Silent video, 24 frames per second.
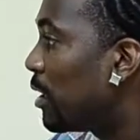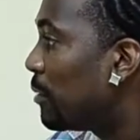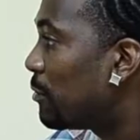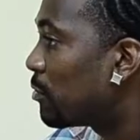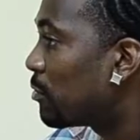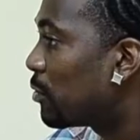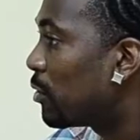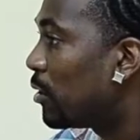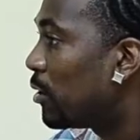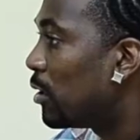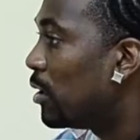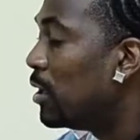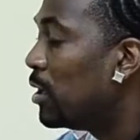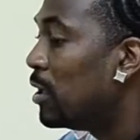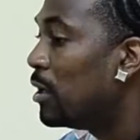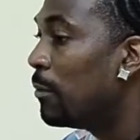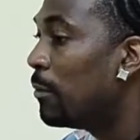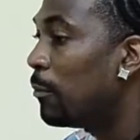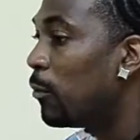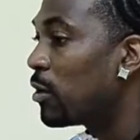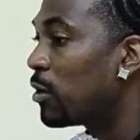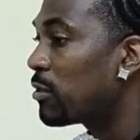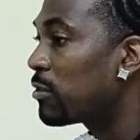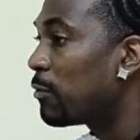So
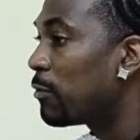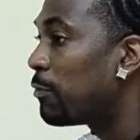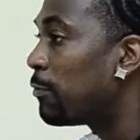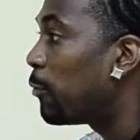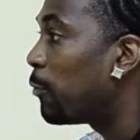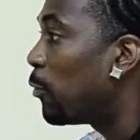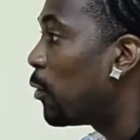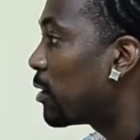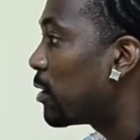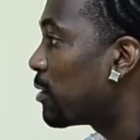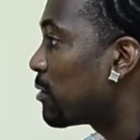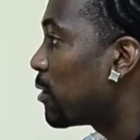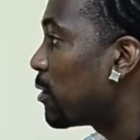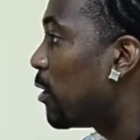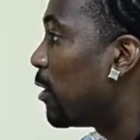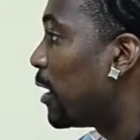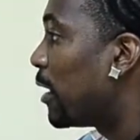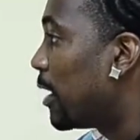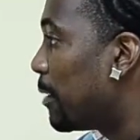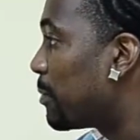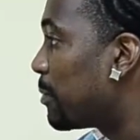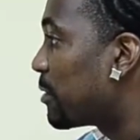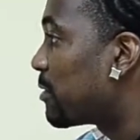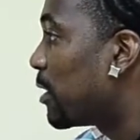most to focus on
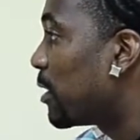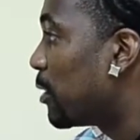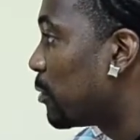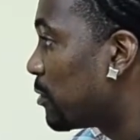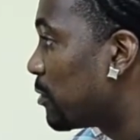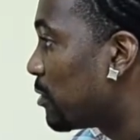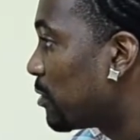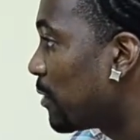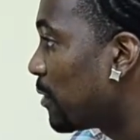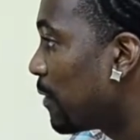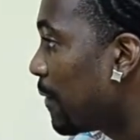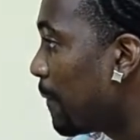Hypasounds.